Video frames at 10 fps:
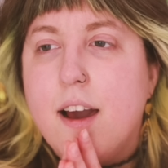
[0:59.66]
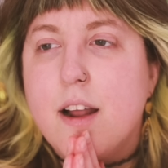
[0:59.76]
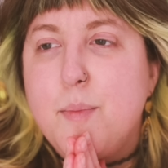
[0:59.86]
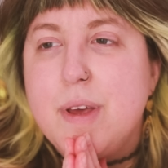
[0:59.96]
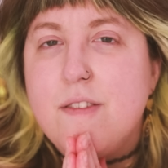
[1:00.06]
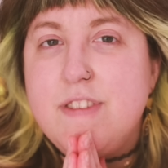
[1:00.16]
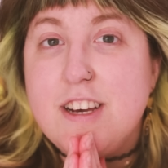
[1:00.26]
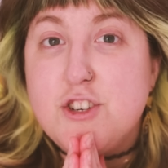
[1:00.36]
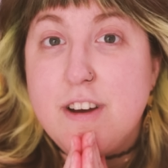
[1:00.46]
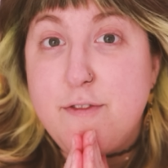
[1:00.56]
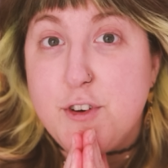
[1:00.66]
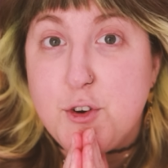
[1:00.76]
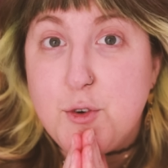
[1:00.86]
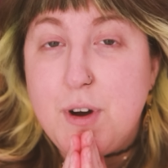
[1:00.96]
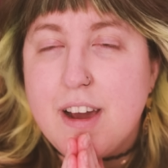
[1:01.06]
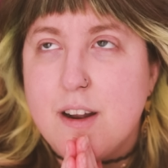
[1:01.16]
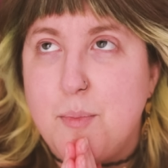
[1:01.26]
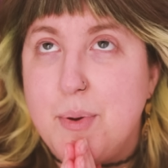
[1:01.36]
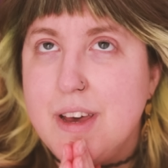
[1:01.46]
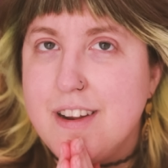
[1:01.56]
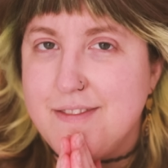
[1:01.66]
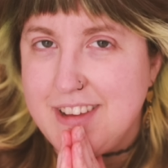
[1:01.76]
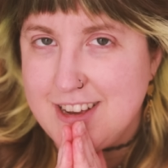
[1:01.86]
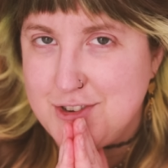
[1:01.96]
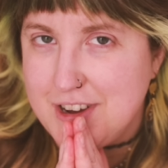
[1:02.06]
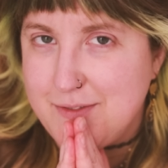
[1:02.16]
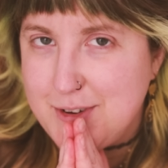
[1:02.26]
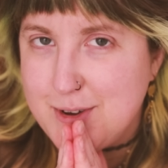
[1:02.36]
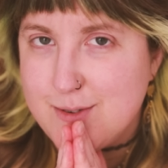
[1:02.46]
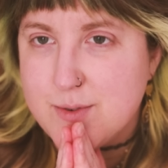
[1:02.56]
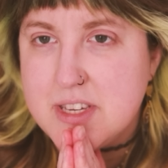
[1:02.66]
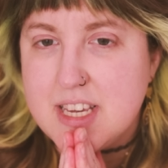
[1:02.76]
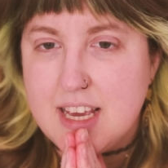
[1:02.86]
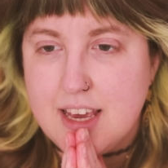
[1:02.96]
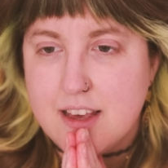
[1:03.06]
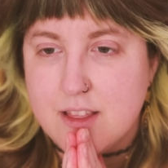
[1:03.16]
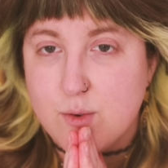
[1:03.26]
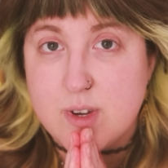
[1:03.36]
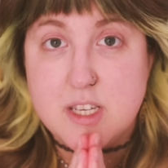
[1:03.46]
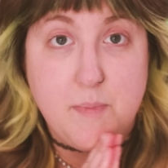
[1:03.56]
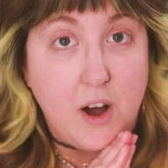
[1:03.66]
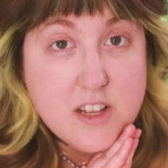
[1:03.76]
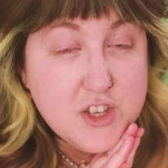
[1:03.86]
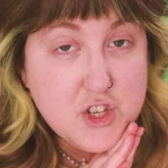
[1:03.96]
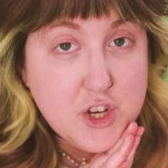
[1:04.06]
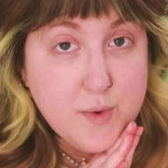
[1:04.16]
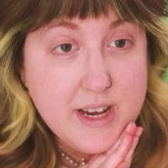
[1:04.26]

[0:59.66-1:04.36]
I got a bit of deja vu. I got a bit of deja vu seeing the response to